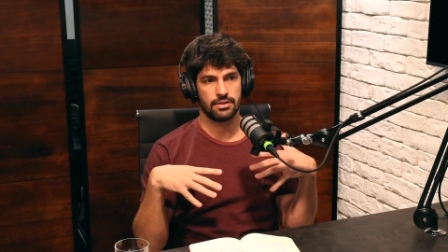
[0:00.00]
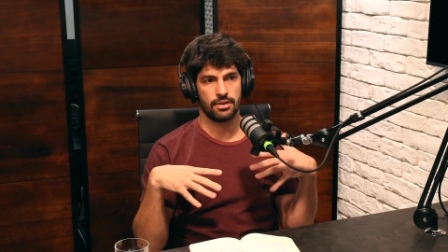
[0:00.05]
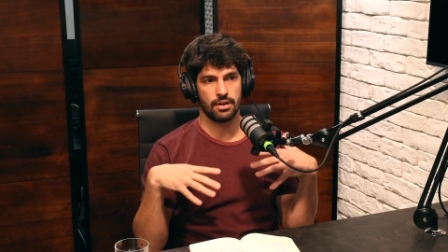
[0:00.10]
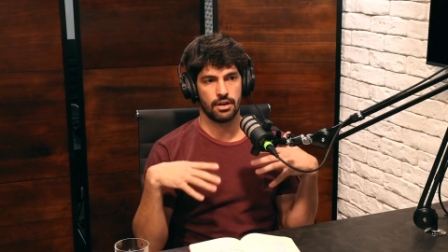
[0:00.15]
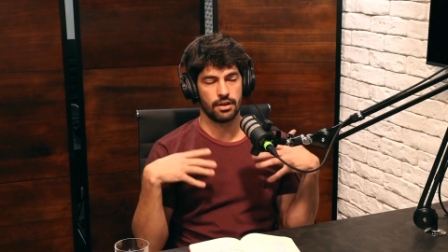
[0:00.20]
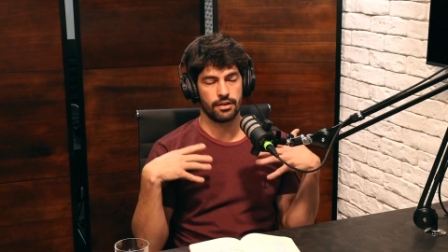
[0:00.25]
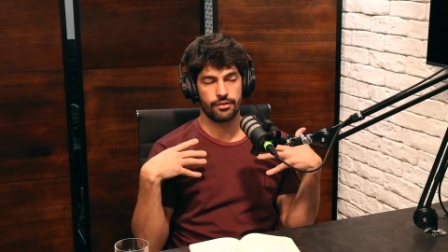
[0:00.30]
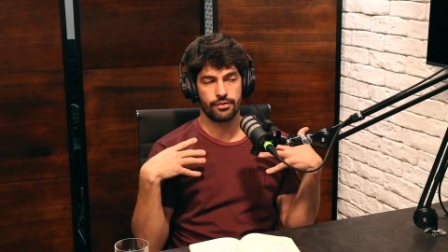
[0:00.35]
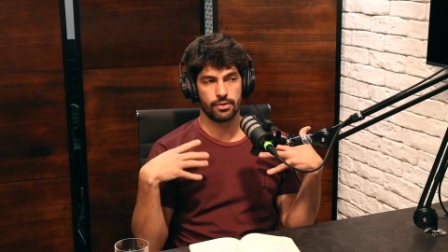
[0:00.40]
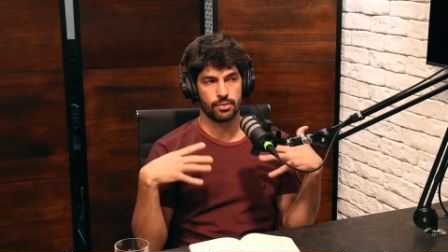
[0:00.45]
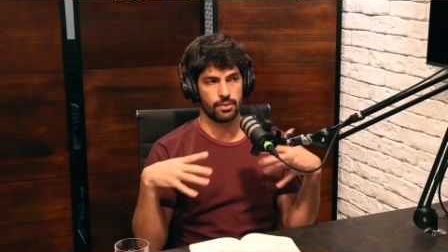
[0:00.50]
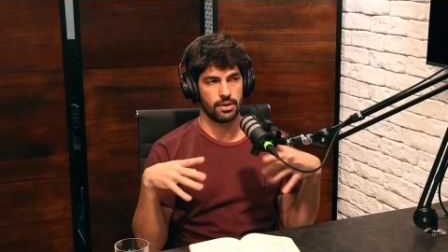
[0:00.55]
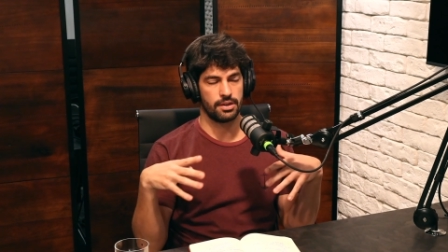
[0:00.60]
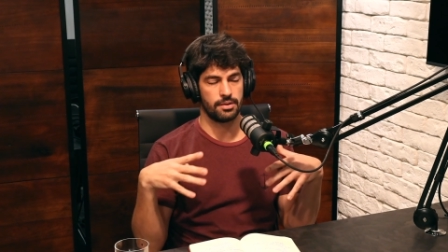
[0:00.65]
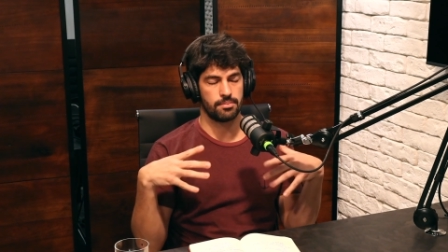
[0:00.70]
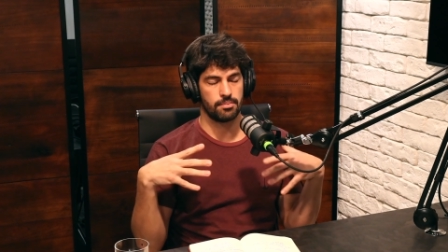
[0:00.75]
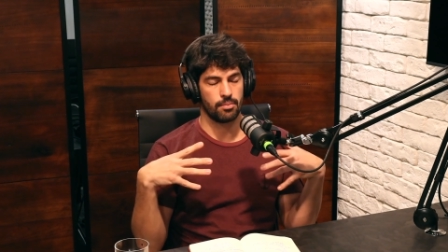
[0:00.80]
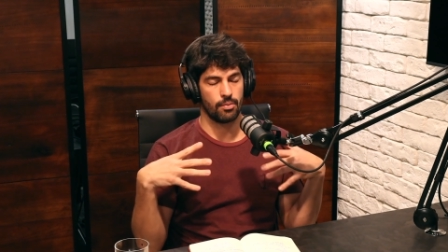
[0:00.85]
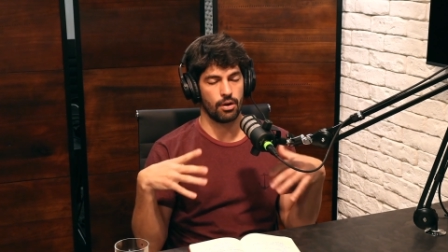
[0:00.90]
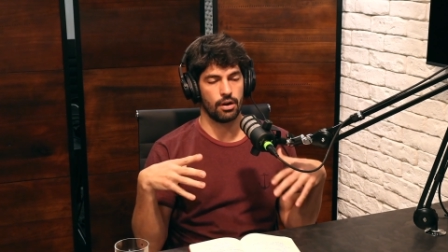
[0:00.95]
or if you
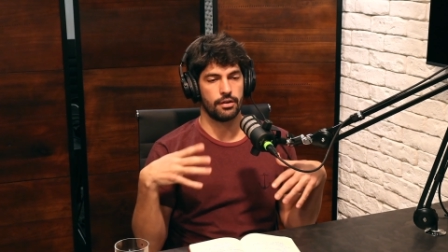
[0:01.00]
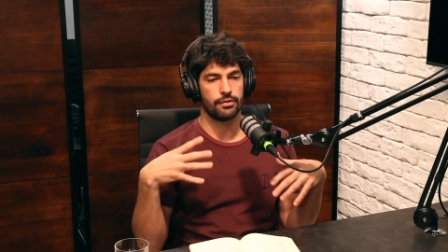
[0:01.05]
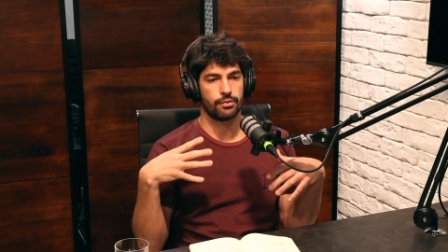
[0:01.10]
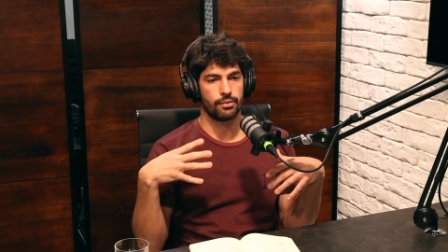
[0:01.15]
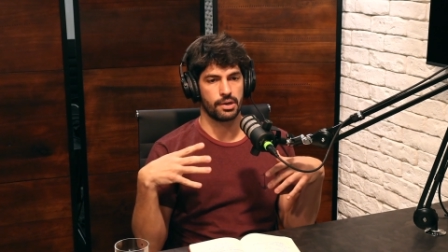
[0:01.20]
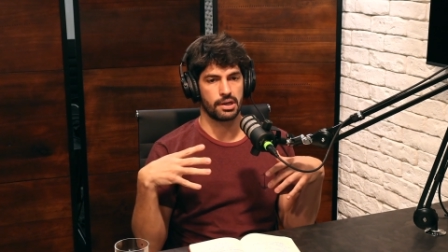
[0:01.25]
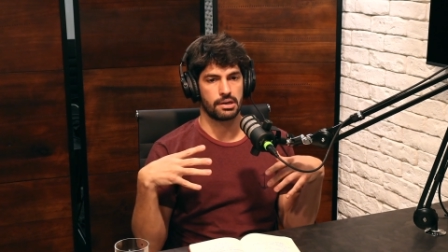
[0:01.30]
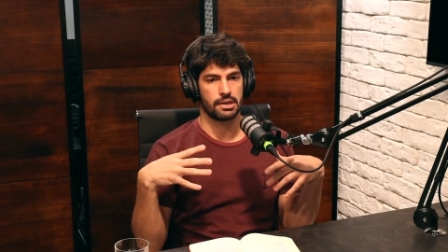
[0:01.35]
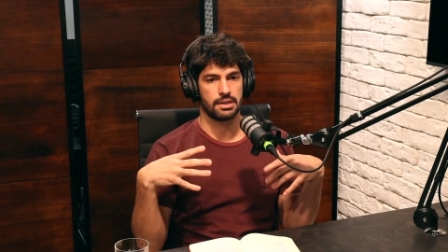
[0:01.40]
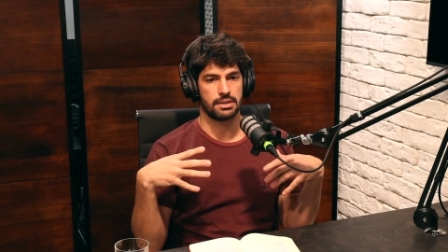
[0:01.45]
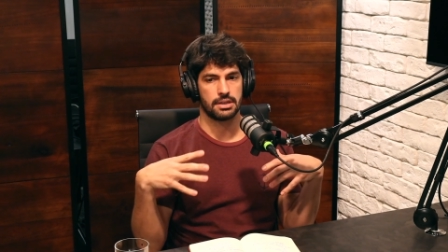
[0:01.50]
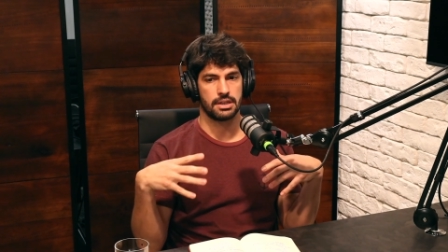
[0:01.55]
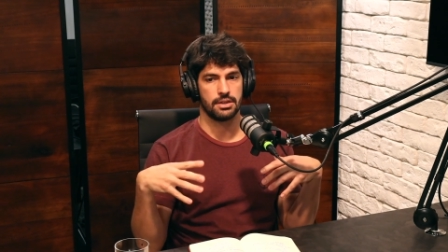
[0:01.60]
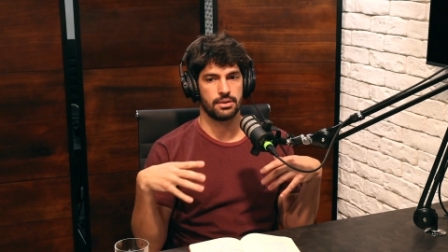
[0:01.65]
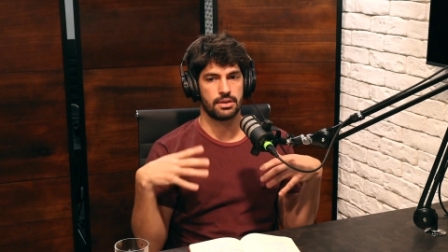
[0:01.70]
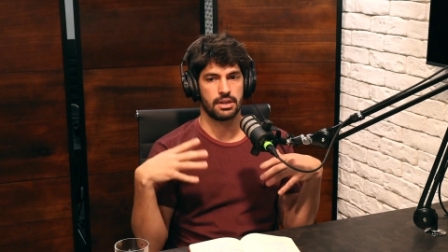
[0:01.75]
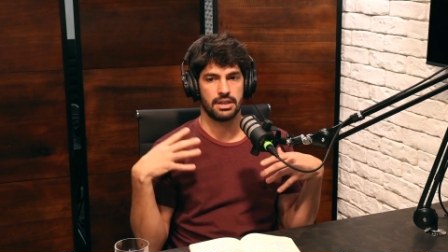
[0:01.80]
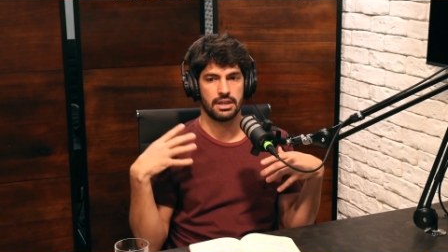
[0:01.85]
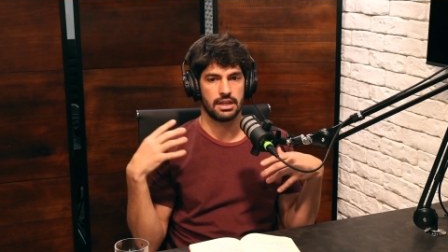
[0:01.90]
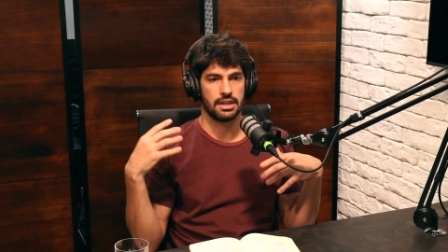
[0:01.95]
want more frequent, you
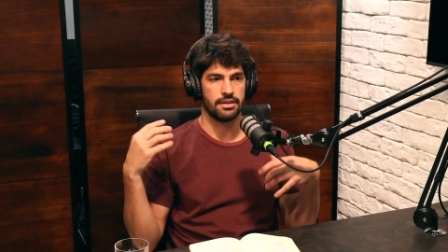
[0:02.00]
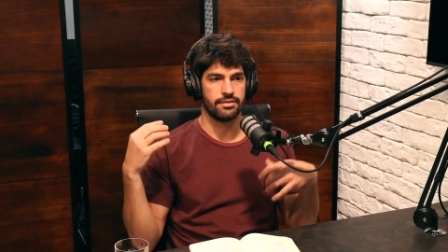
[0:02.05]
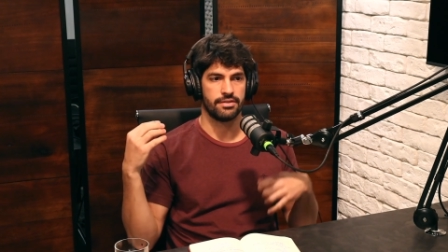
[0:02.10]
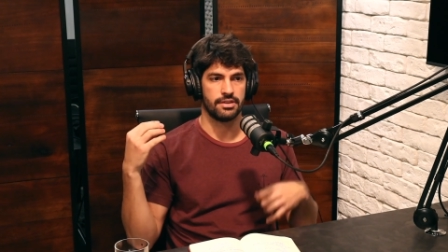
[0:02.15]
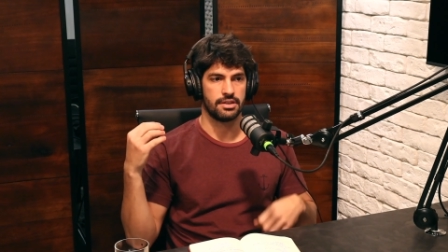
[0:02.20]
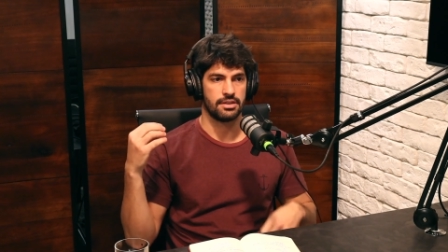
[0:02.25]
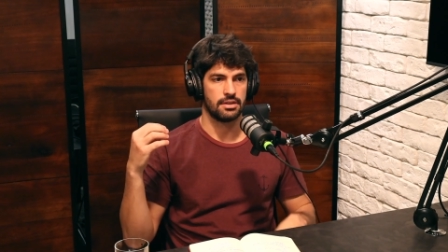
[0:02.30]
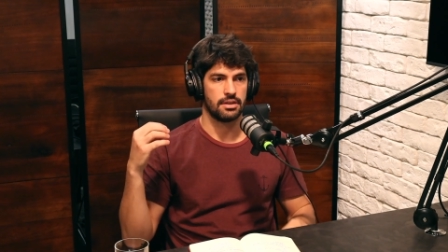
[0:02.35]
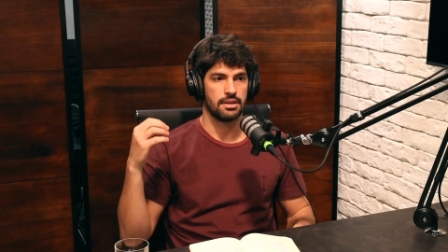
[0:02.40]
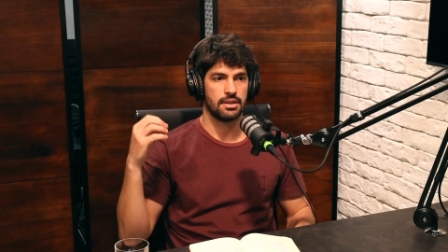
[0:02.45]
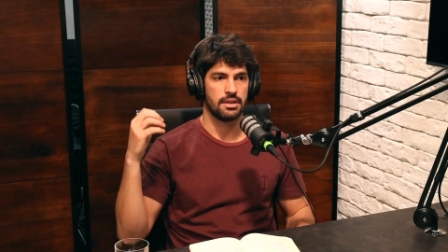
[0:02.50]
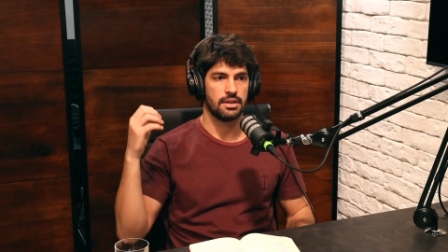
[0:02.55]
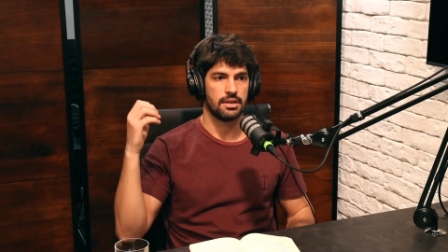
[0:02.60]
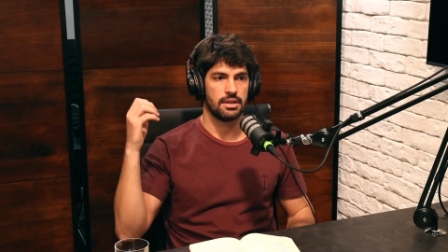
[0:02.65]
can even